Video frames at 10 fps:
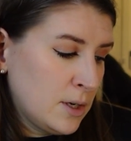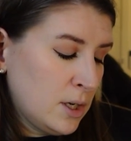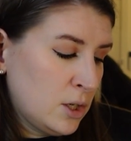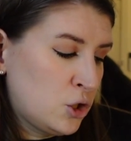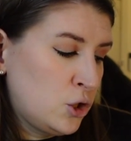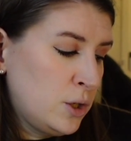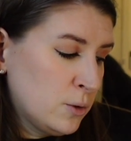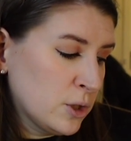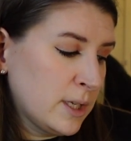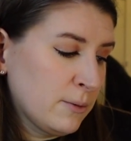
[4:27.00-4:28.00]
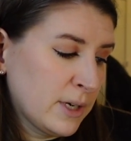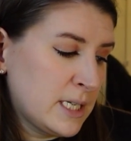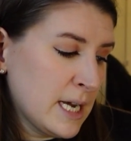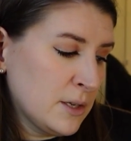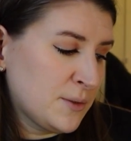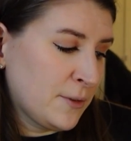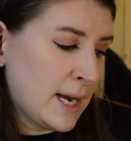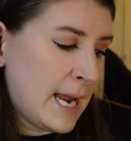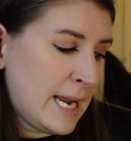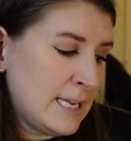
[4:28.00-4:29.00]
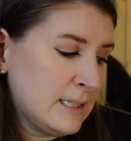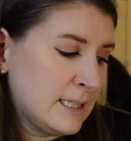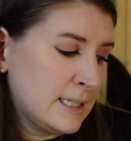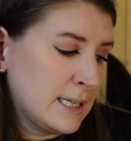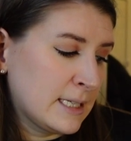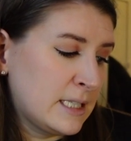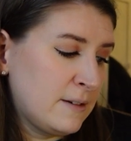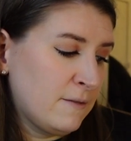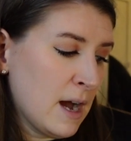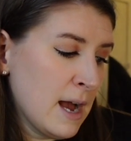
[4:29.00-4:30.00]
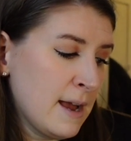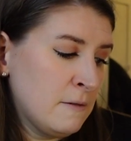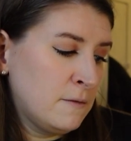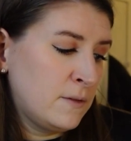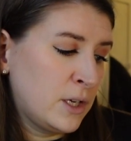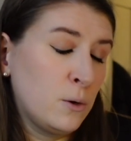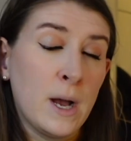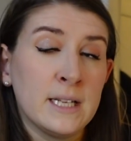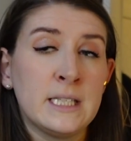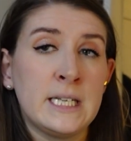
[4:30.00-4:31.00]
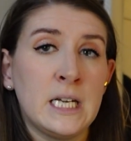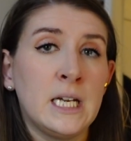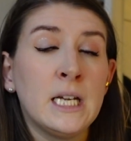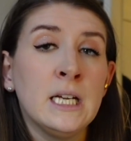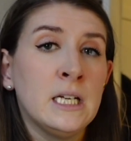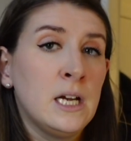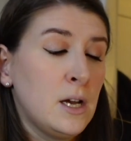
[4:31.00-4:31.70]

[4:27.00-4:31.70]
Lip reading: usually retails for $8.65 USD